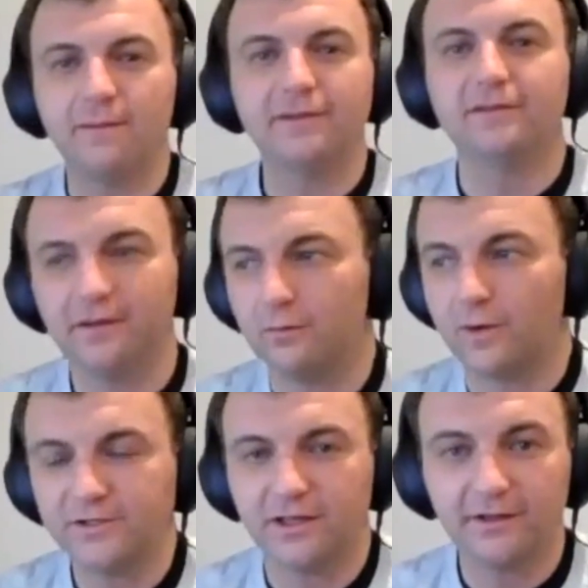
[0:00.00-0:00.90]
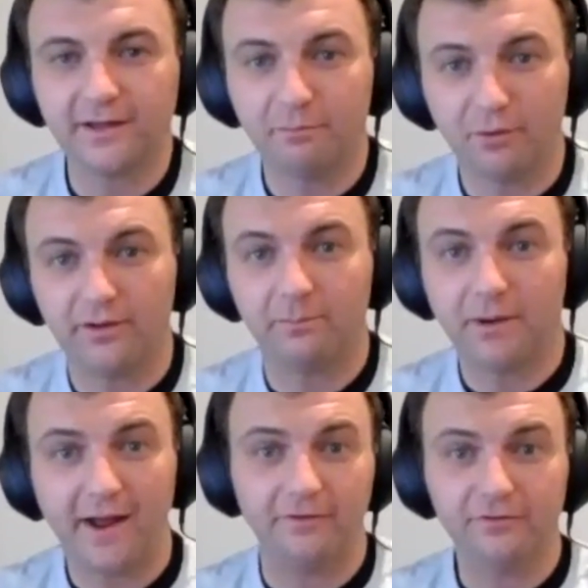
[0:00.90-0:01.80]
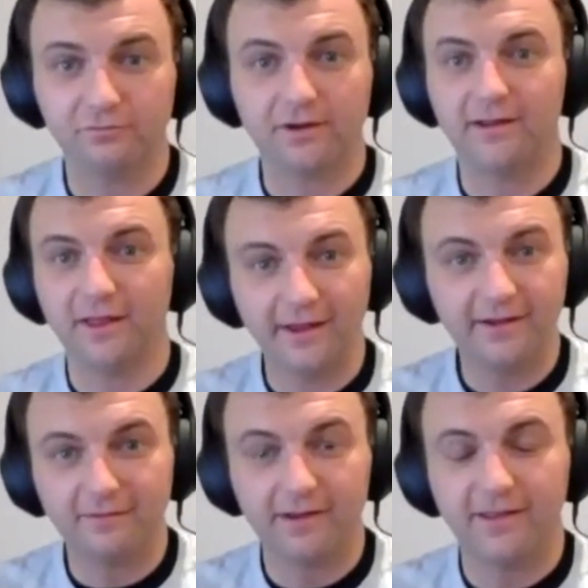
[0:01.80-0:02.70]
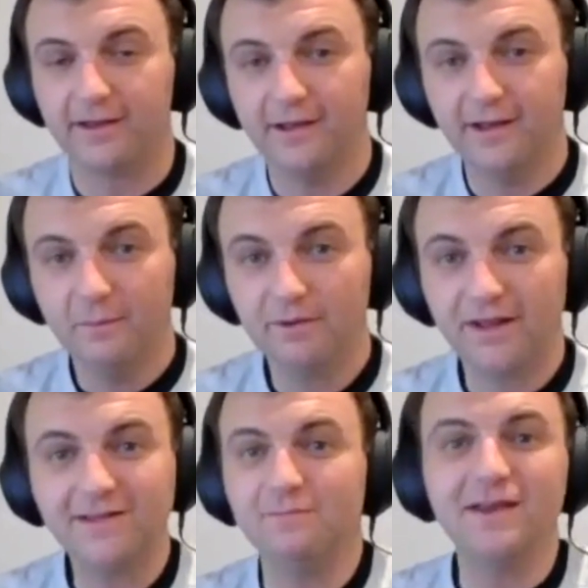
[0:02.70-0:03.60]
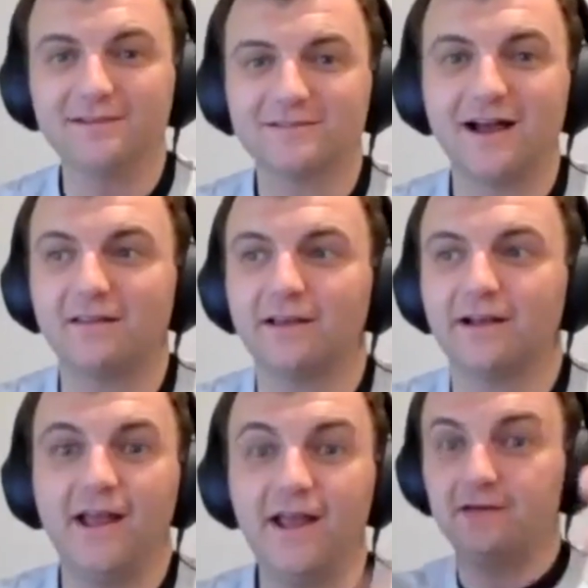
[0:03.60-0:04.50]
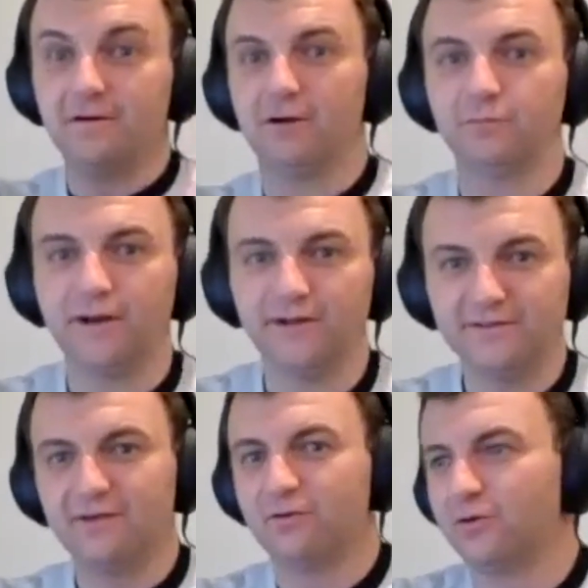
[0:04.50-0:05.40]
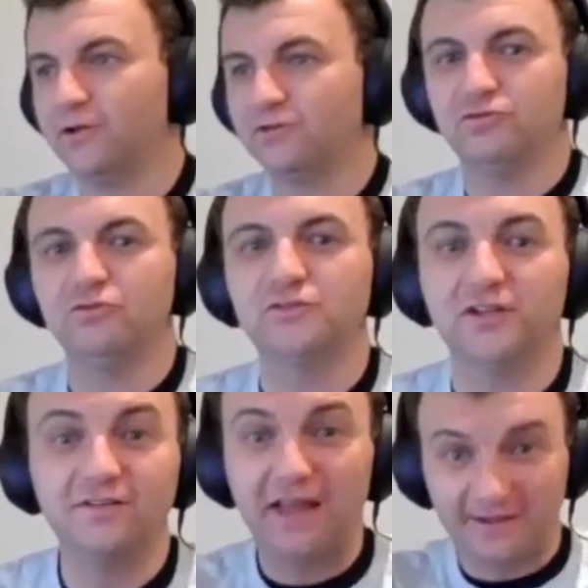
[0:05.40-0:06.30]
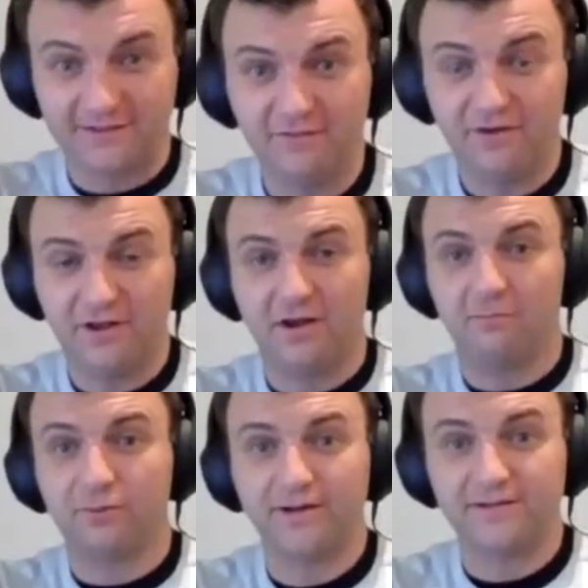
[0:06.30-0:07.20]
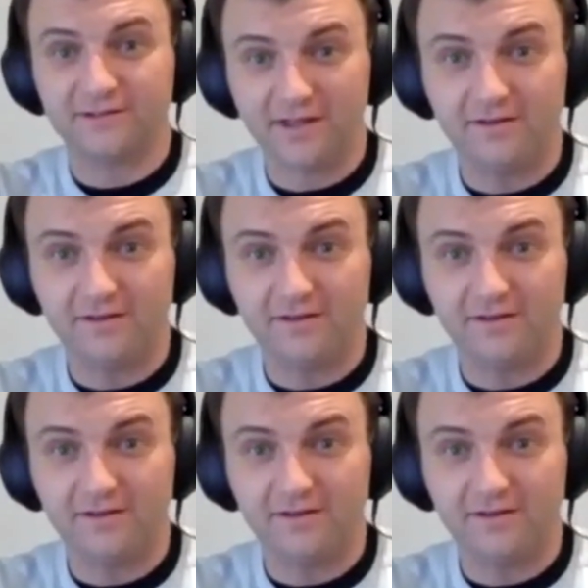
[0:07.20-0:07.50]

Slater, why'd you kick that ball out of bounds? Right. Like, but that to me is not like a hate on Brandon Slater or introducing negativity on Brandon Slater.